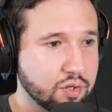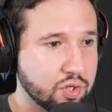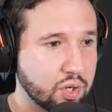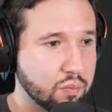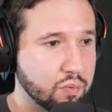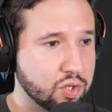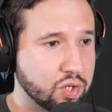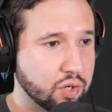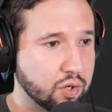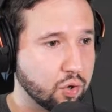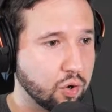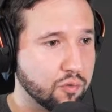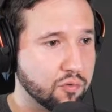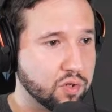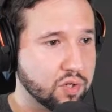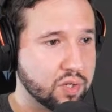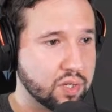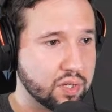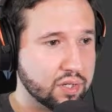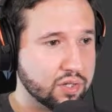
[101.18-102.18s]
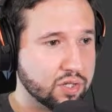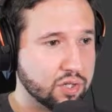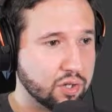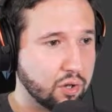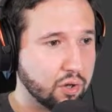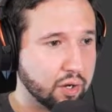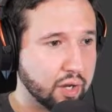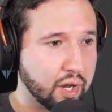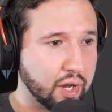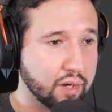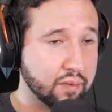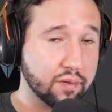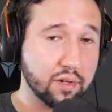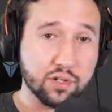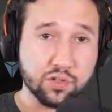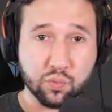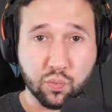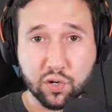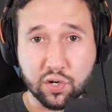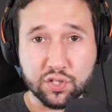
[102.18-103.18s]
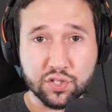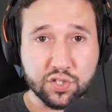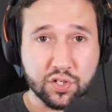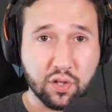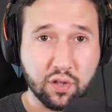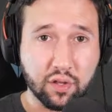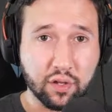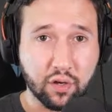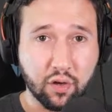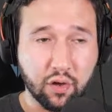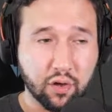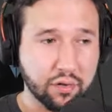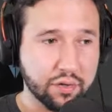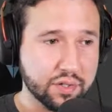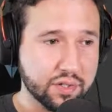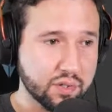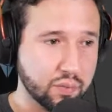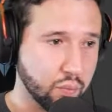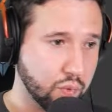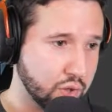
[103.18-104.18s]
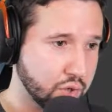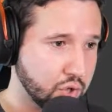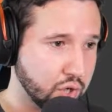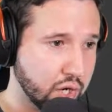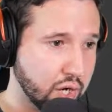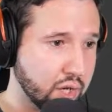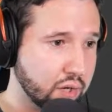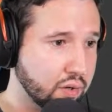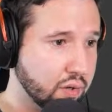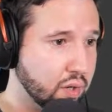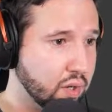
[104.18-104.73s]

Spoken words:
So I'm just going to go over to the install guide because we're installing all this in one shot.